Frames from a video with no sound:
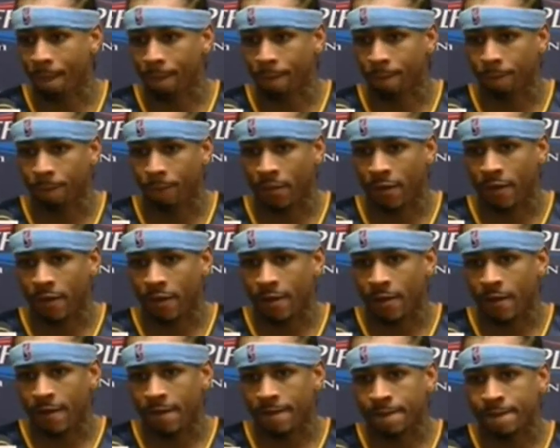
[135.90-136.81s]
Yeah, did you
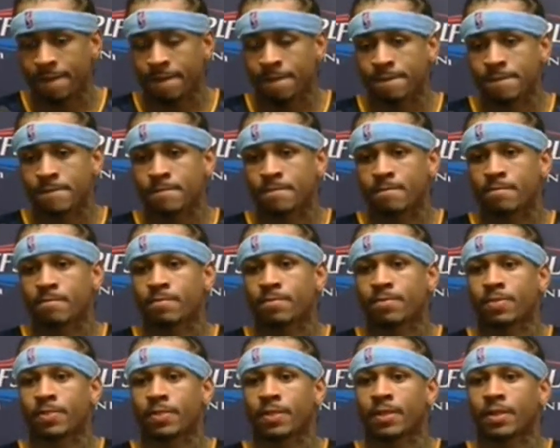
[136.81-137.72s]
think the defense was
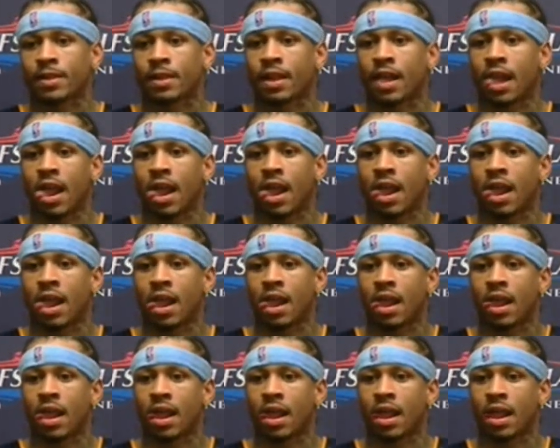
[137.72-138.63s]
more about effort or more
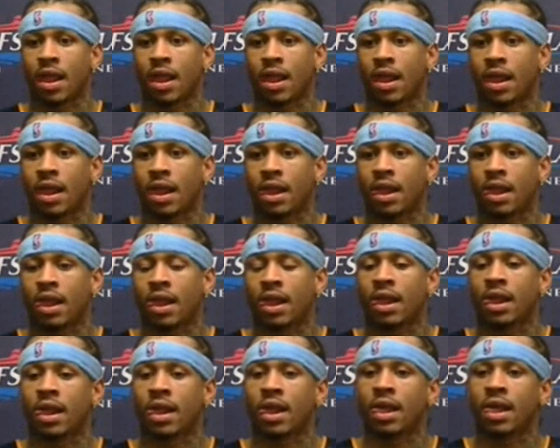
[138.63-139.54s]
about the scheme that
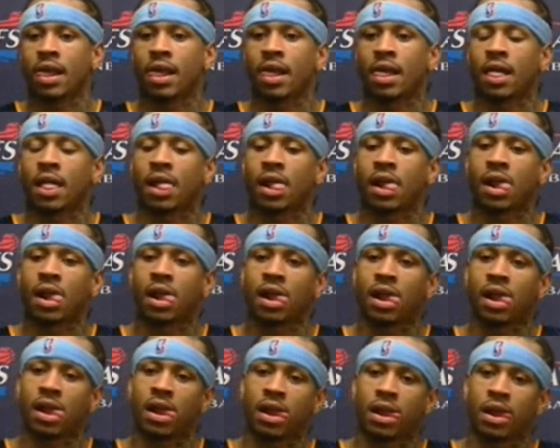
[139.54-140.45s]
you pulled out tonight?
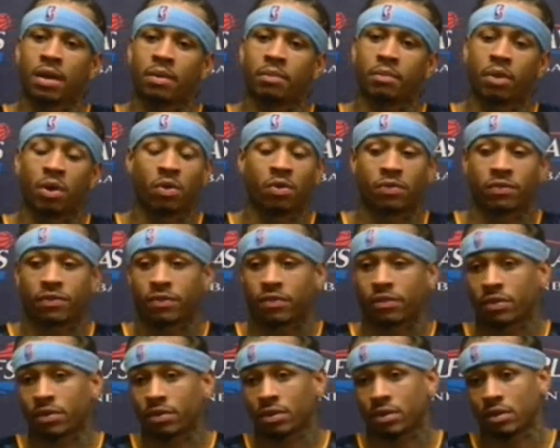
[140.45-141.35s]

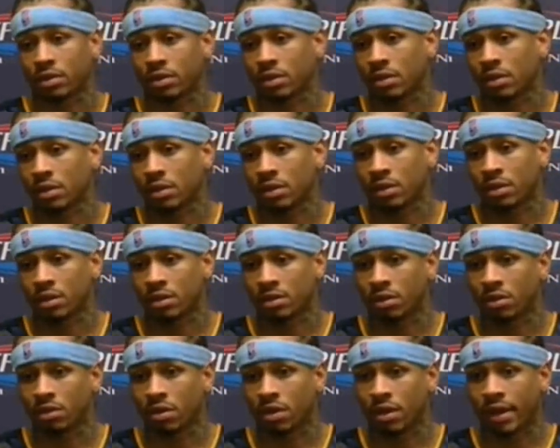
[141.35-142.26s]
Both.
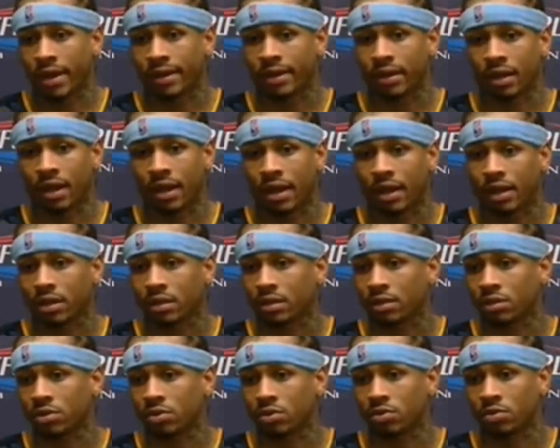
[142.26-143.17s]
You know, it had a lot
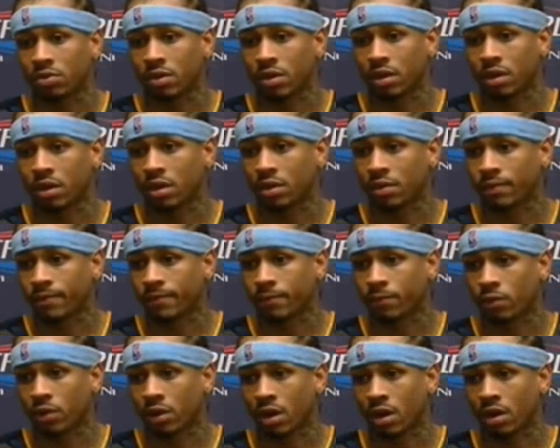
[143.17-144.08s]
to do with uh,
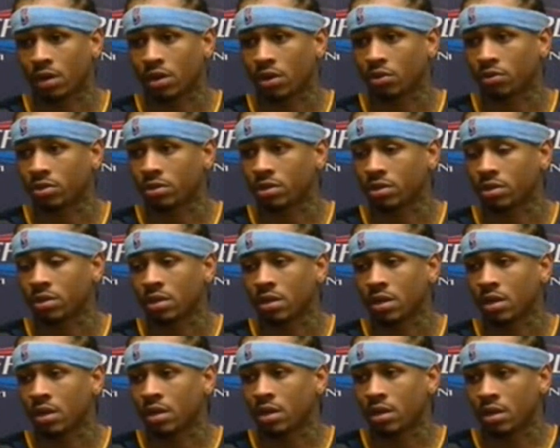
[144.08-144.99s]
what our coaches
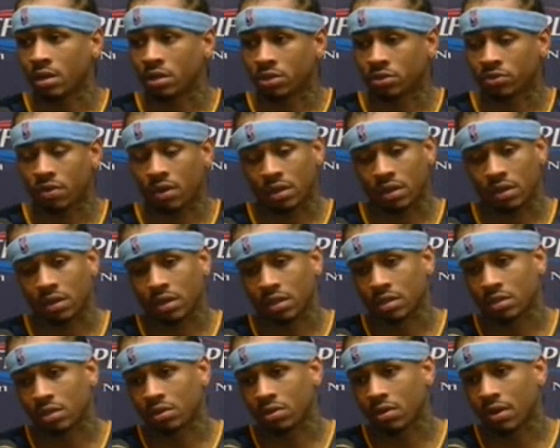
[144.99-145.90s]
instructed
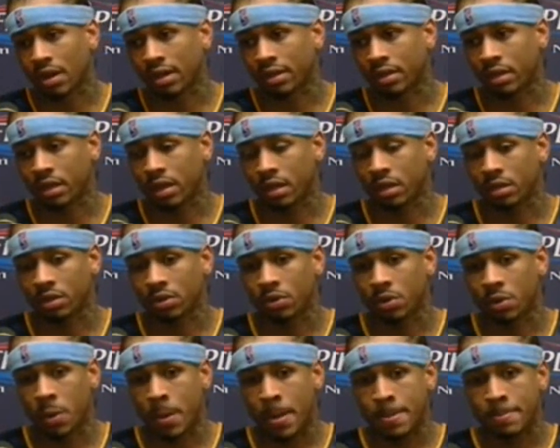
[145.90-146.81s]
us to go out there and
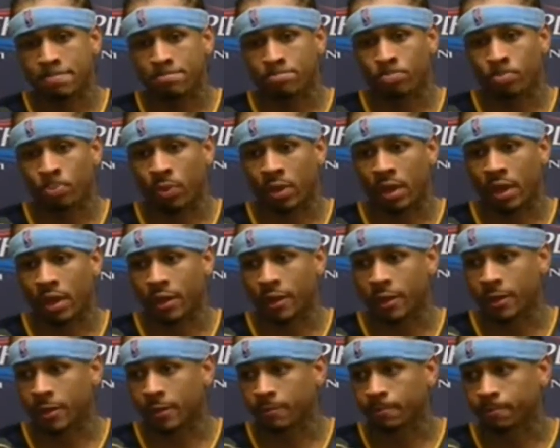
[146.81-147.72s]
do.
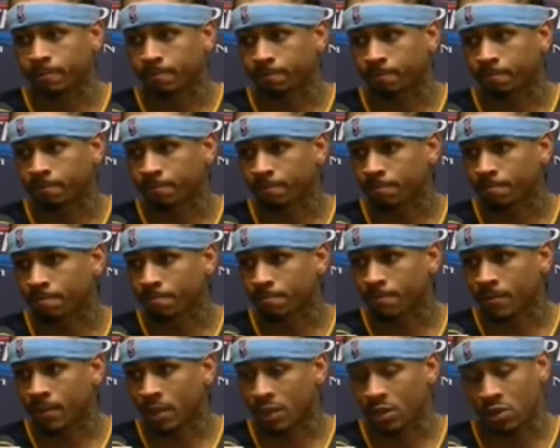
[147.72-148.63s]
And, um,
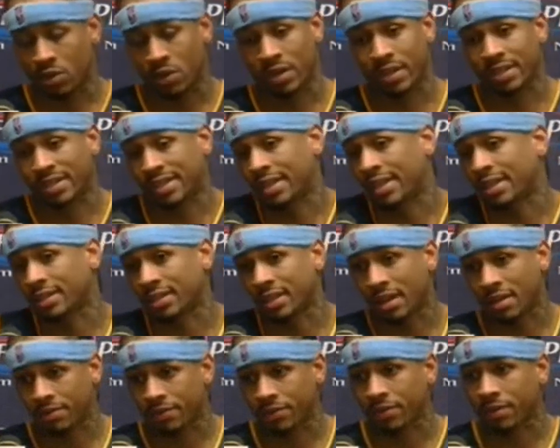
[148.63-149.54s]
you know, it takes
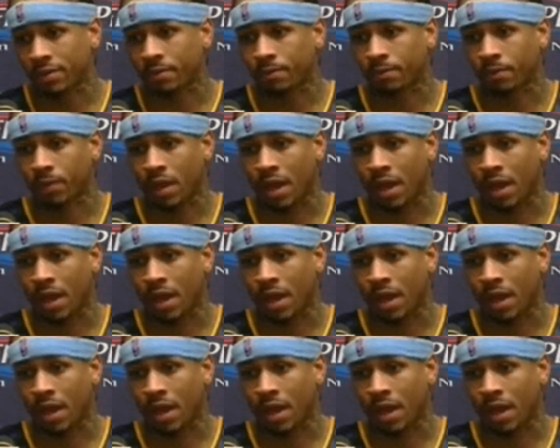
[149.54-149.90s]
effort.